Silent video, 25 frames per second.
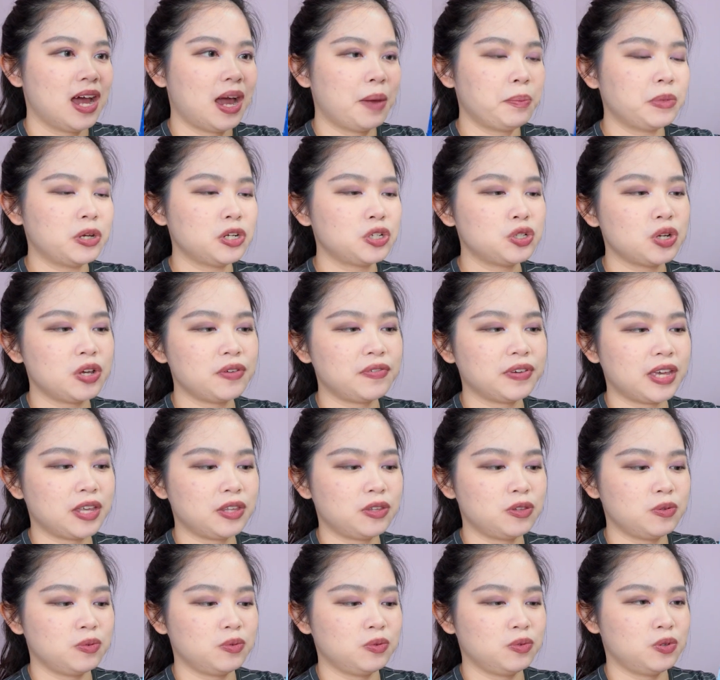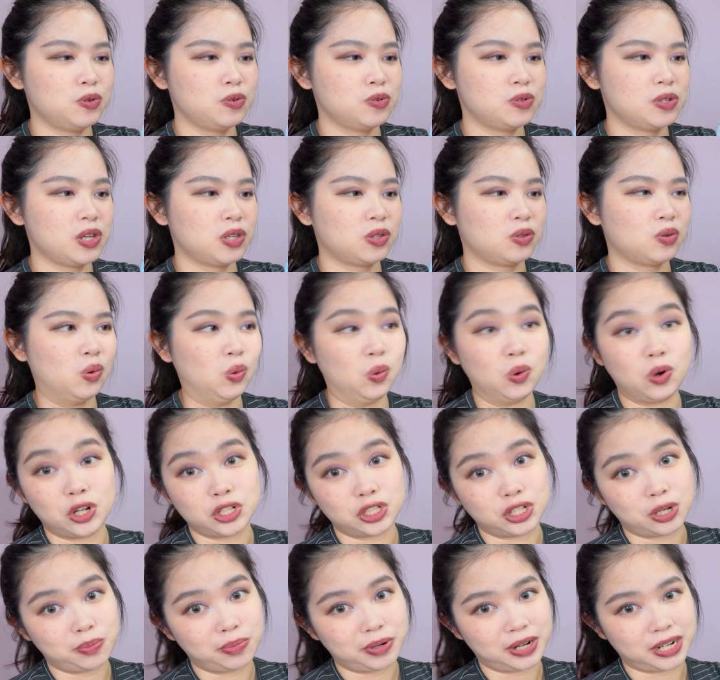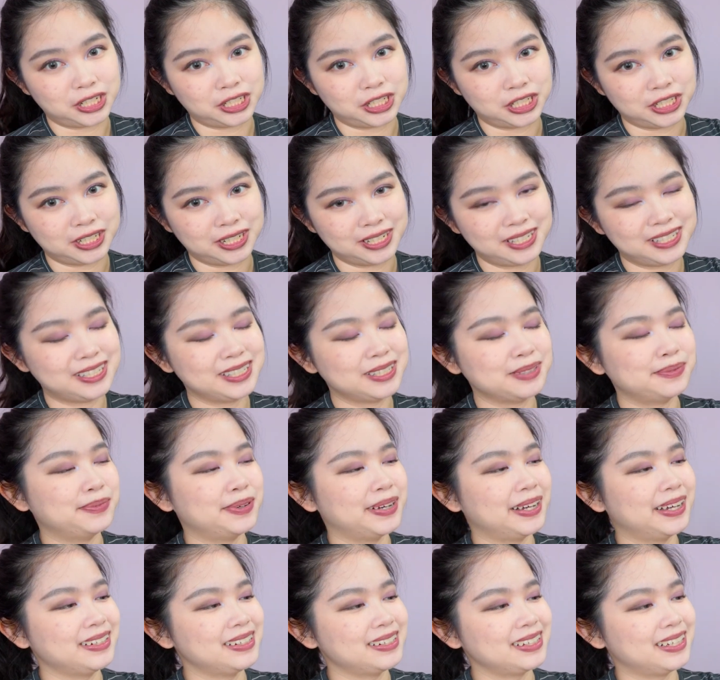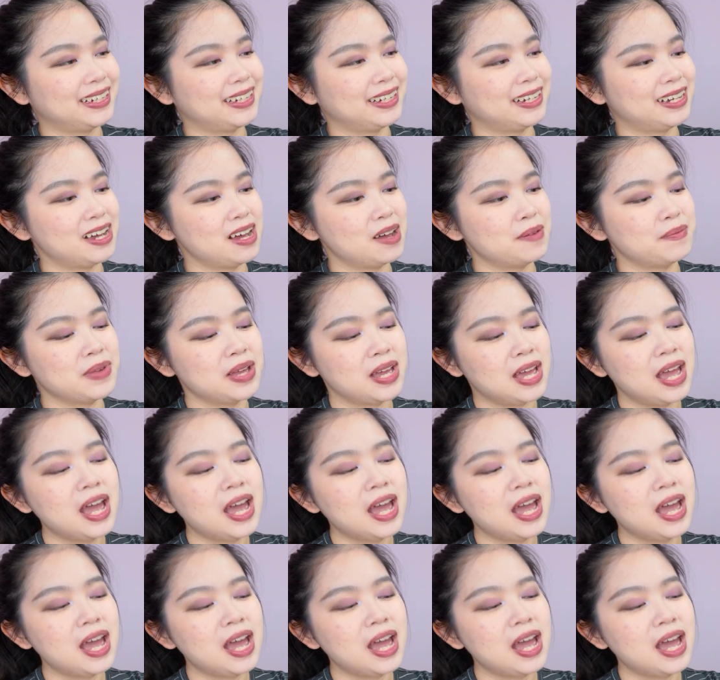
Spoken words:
I'm not sure if you can use it to wash your brushes, but I